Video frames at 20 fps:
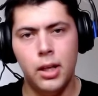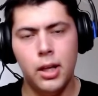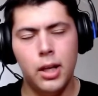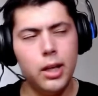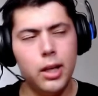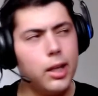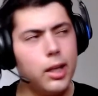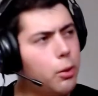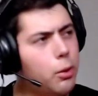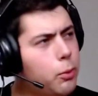
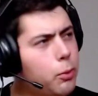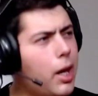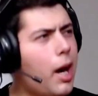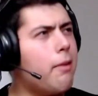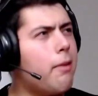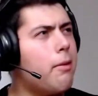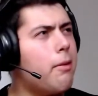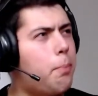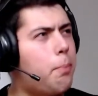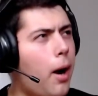Can we
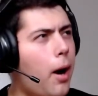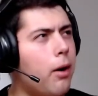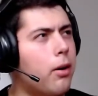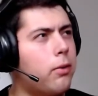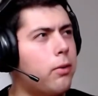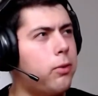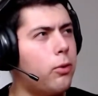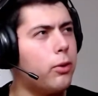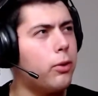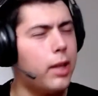have a
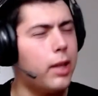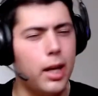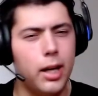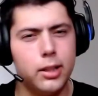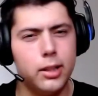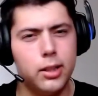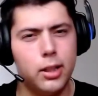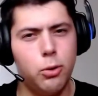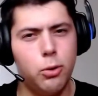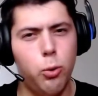powerful
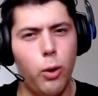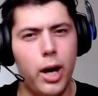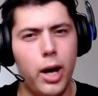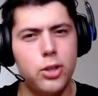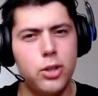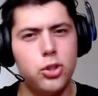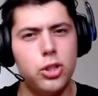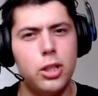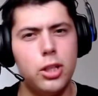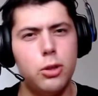character who
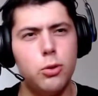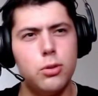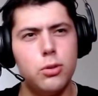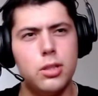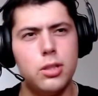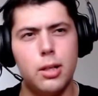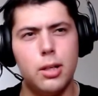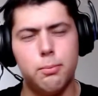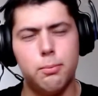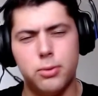actually
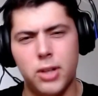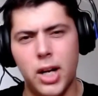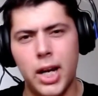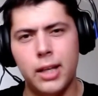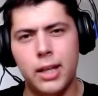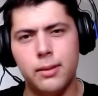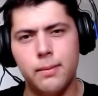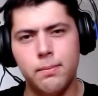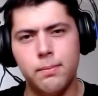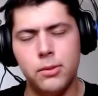uses their
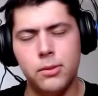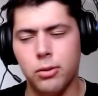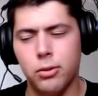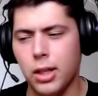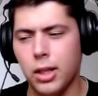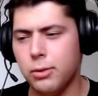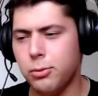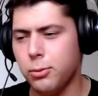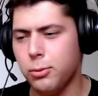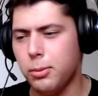brain? No,
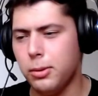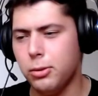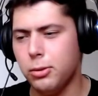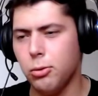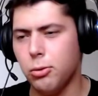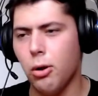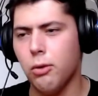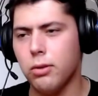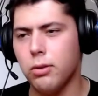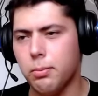that would be too
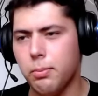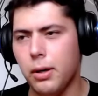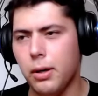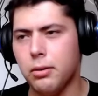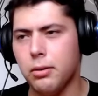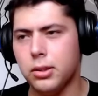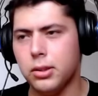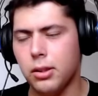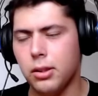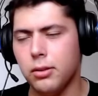
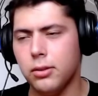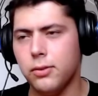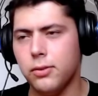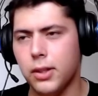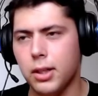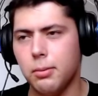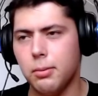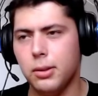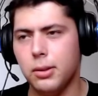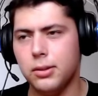overpowered now that I
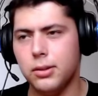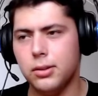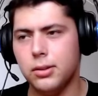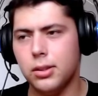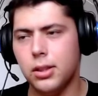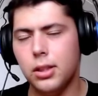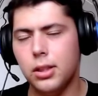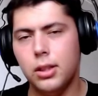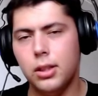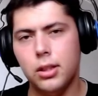think about it.
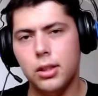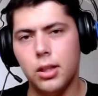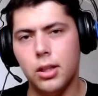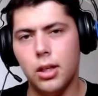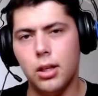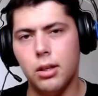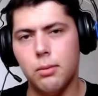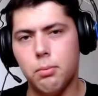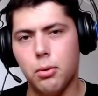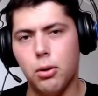
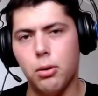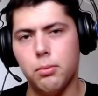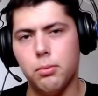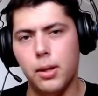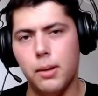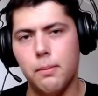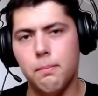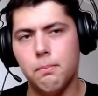Yeah, probably.